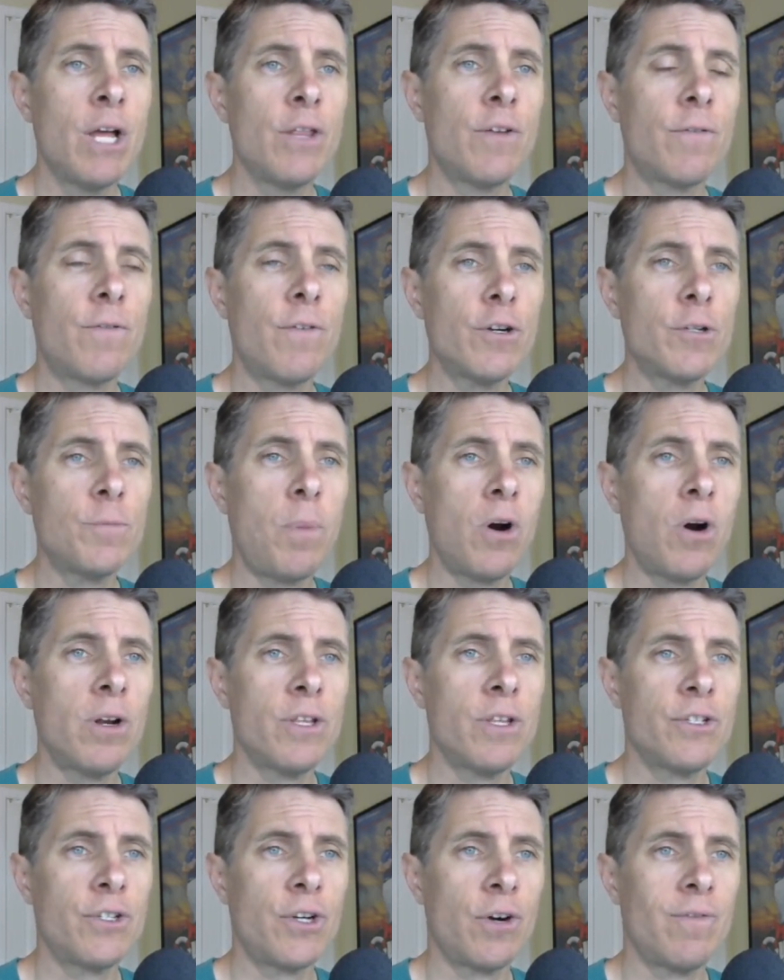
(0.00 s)
The first part
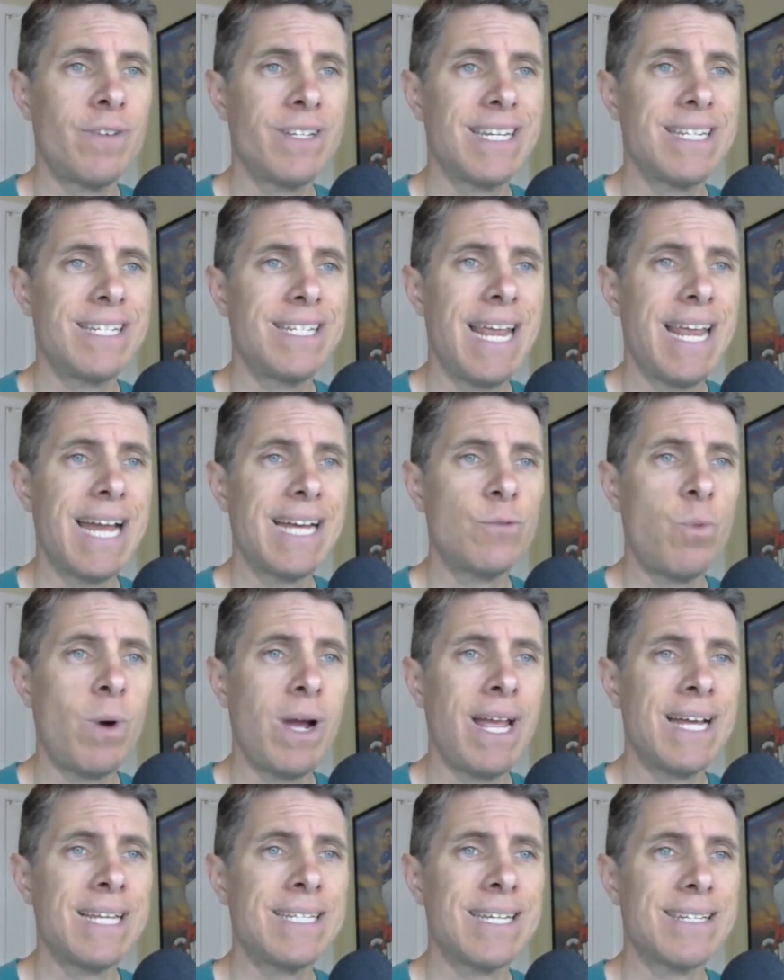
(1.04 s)
of the service is the
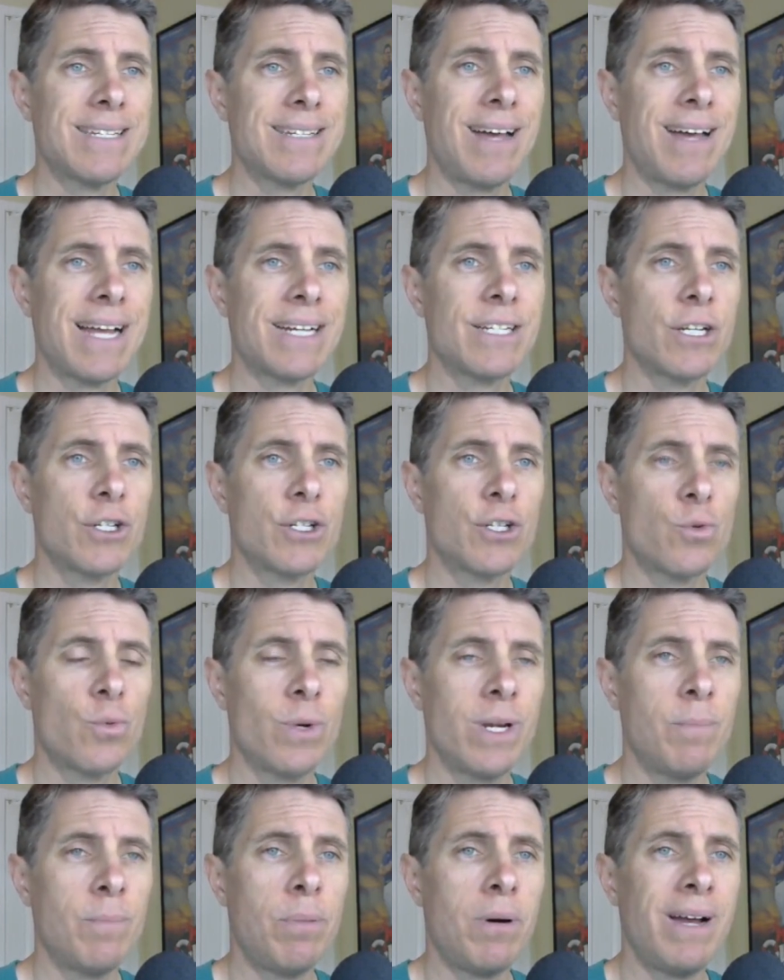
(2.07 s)
SYS Select
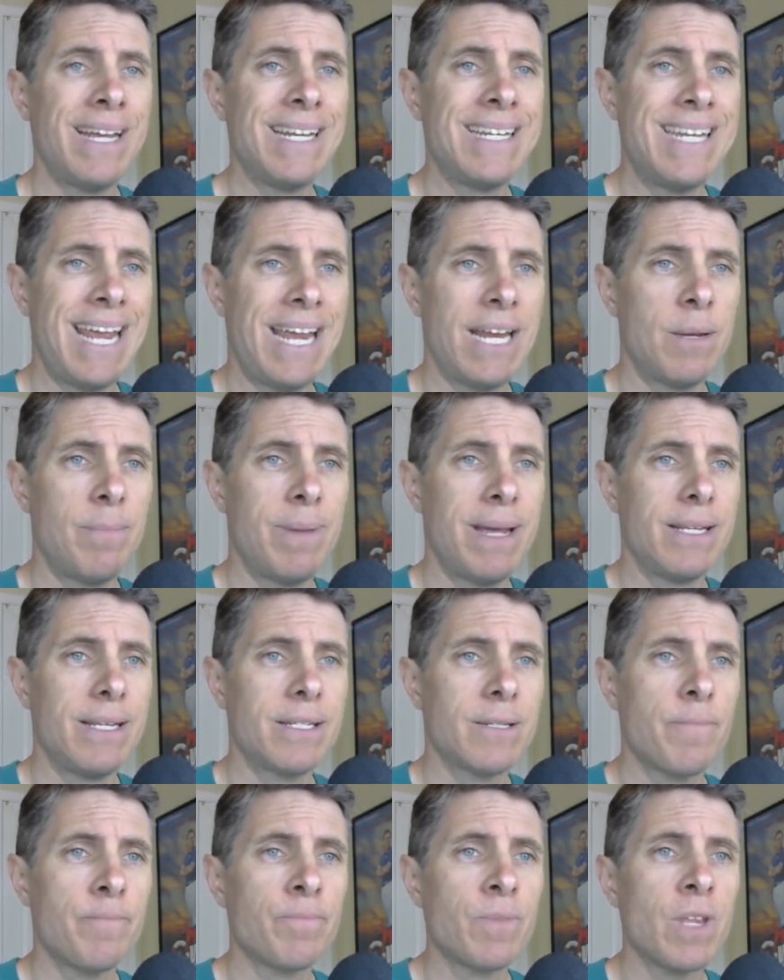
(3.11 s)
Screenplay
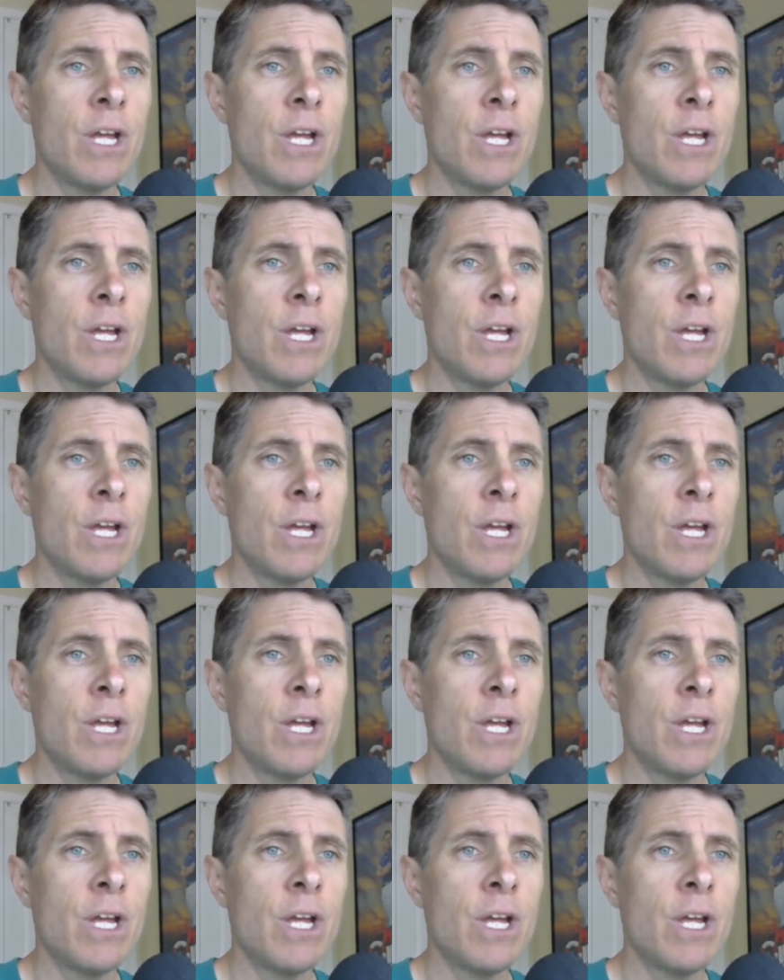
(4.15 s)
Database.